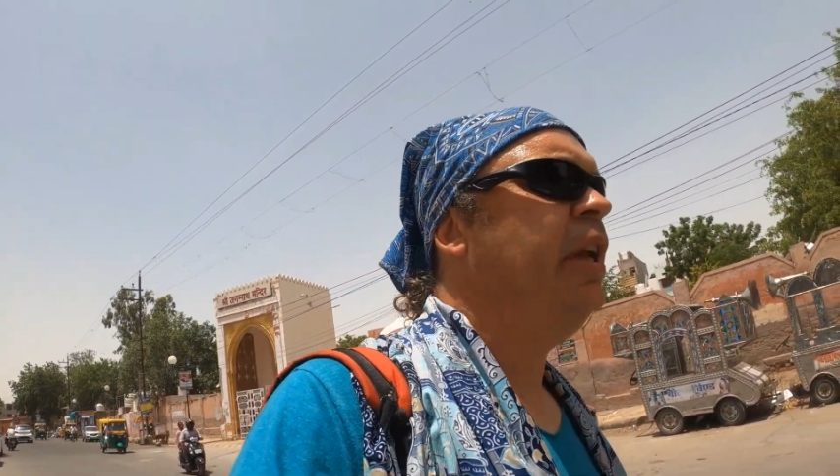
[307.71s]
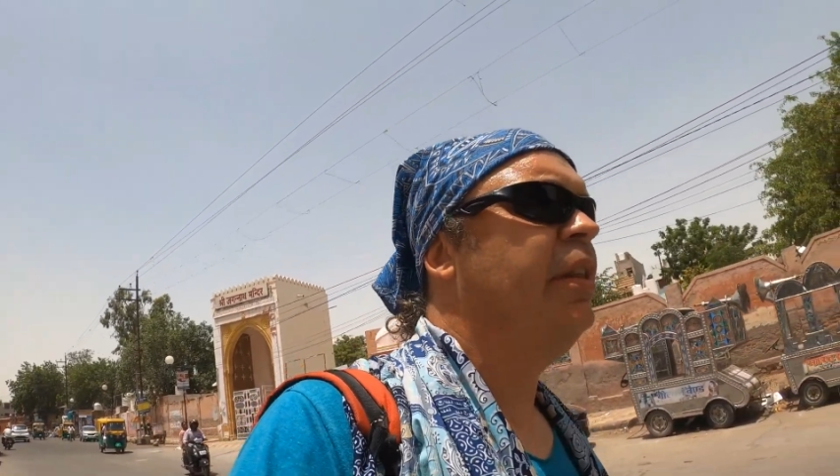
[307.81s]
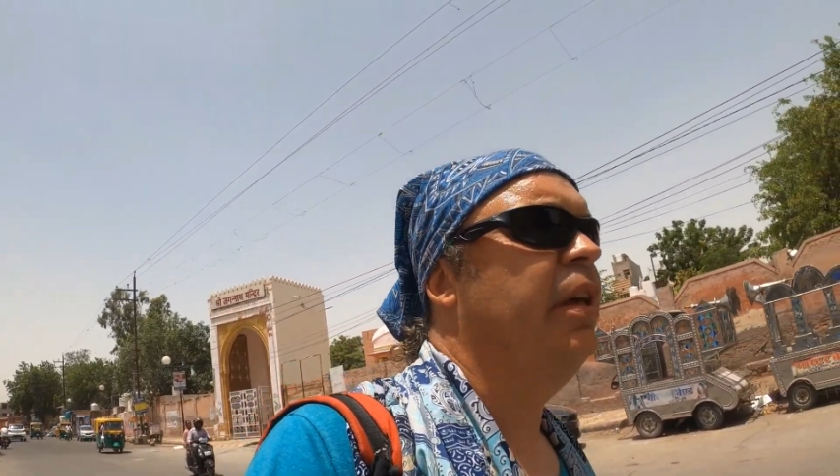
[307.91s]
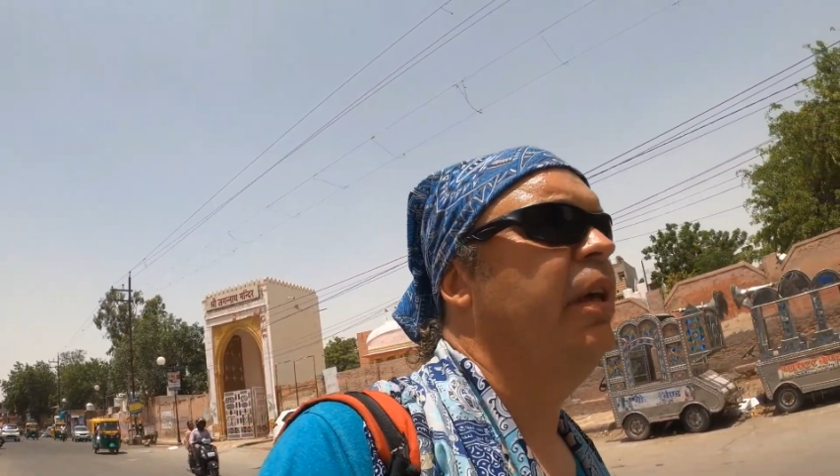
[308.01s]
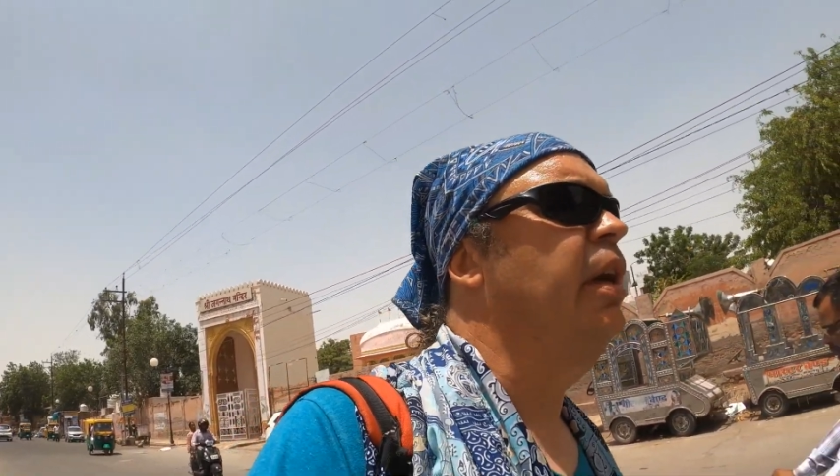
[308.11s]

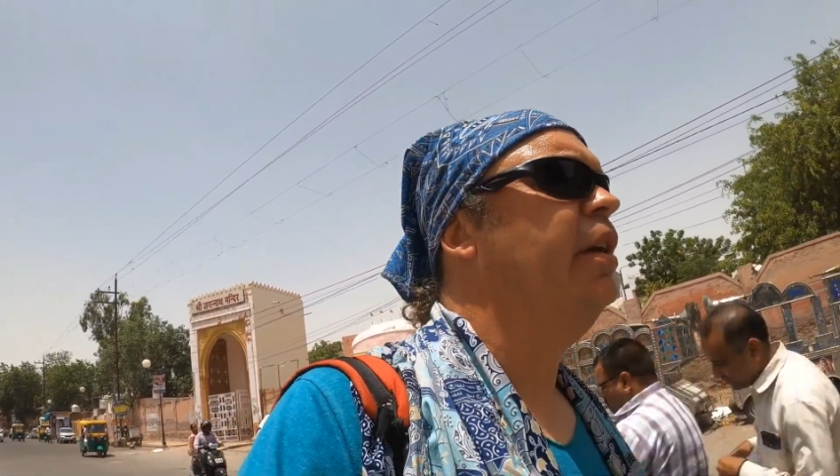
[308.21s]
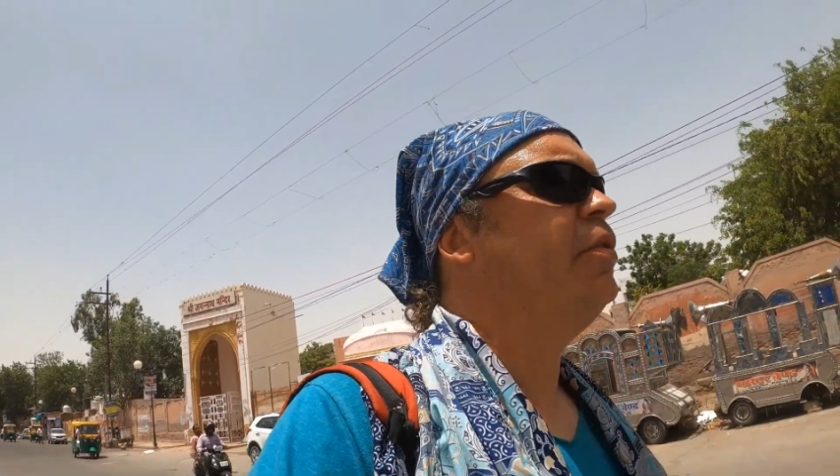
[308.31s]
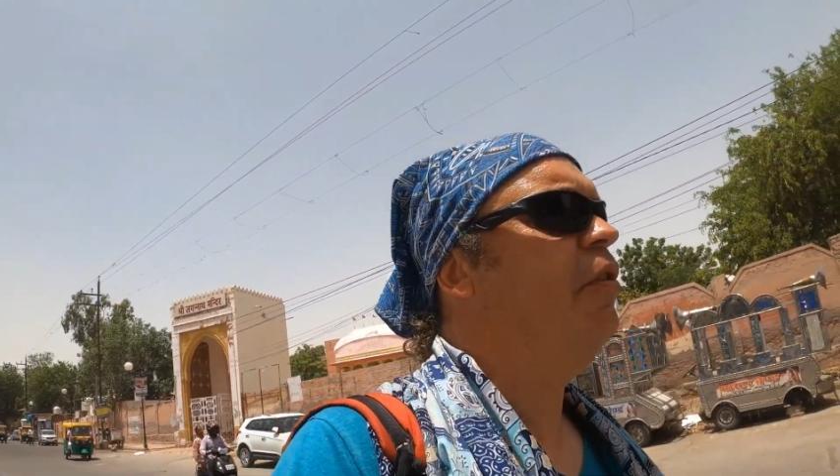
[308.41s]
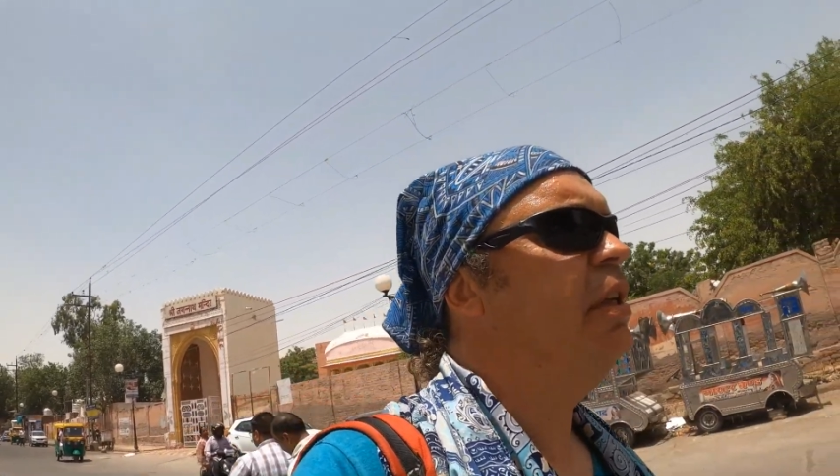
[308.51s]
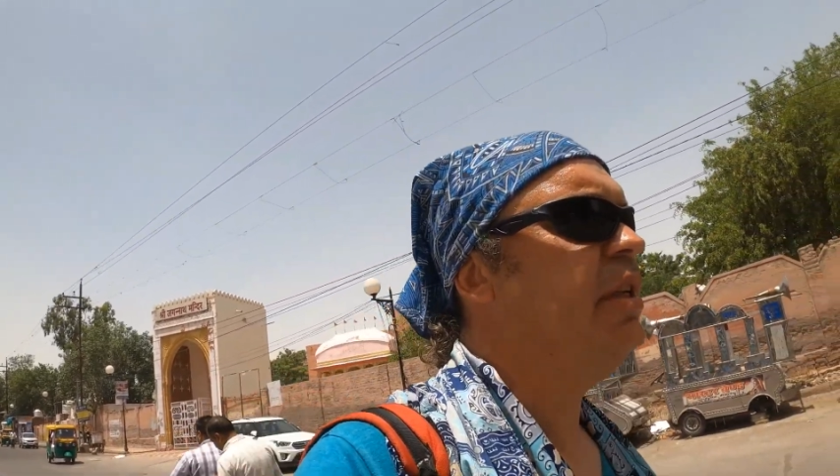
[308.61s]
near
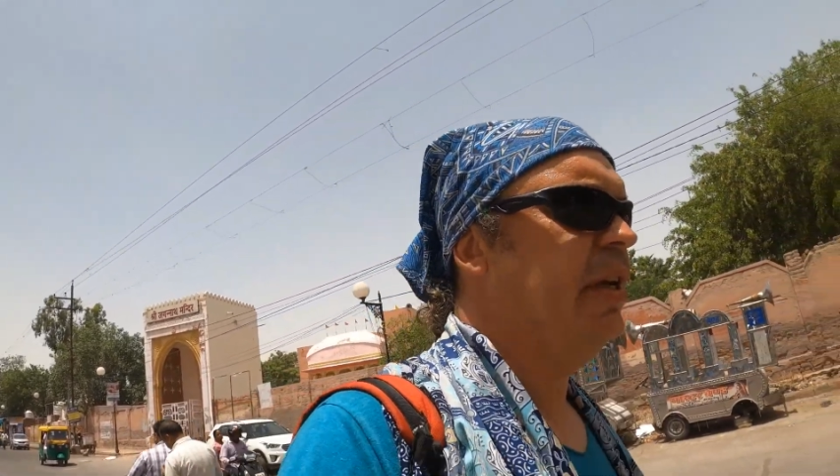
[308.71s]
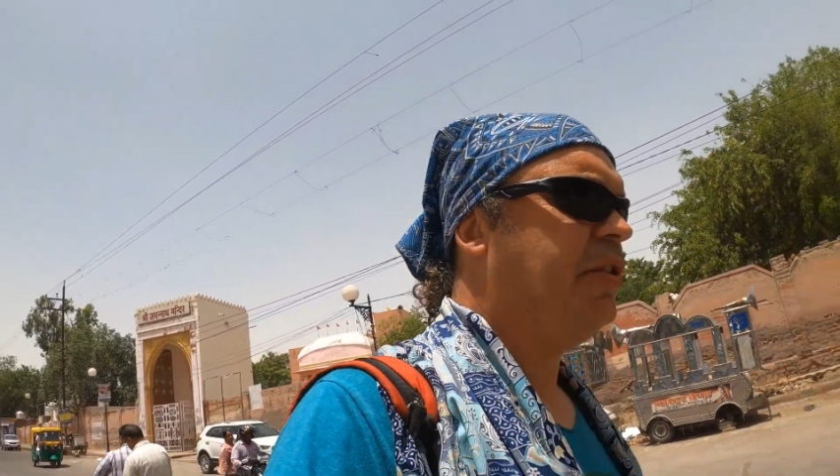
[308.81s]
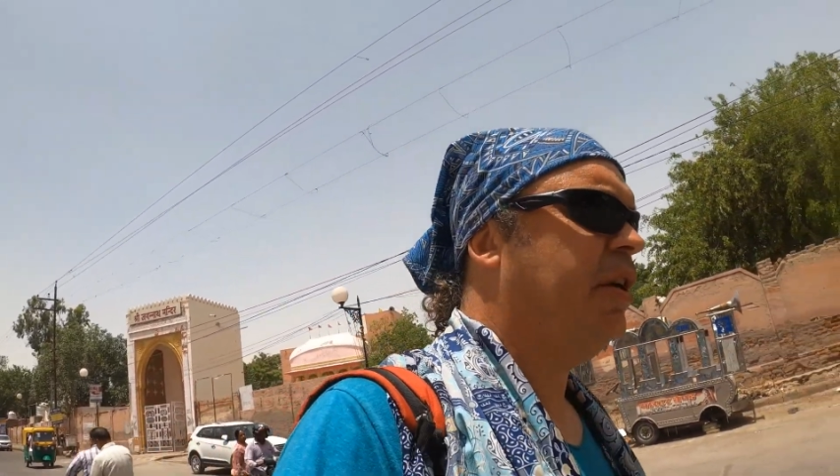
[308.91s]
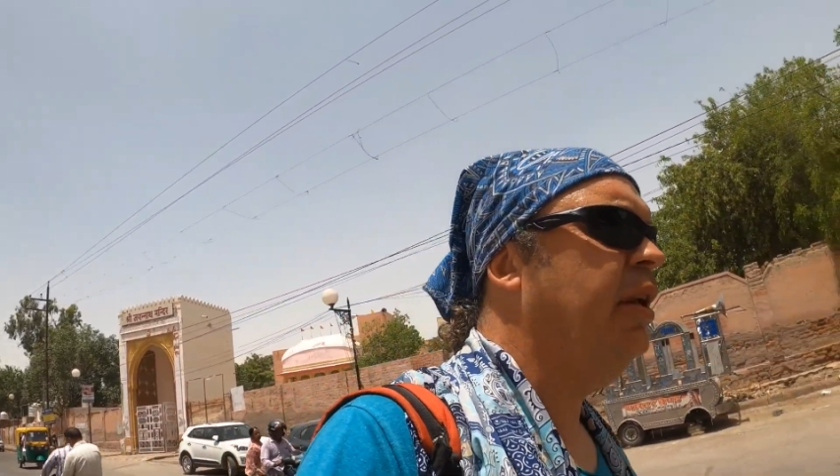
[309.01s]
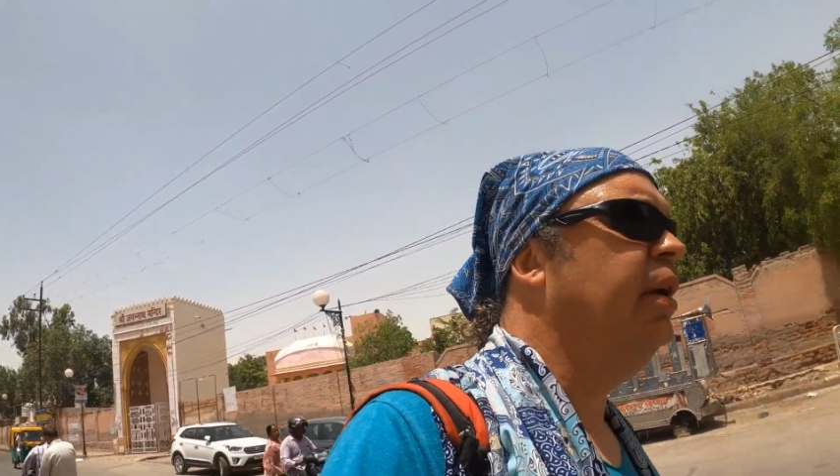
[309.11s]
the train
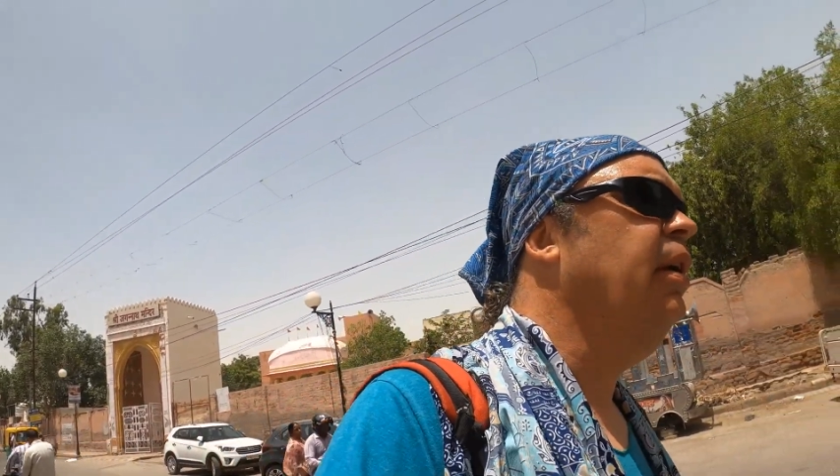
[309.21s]
station,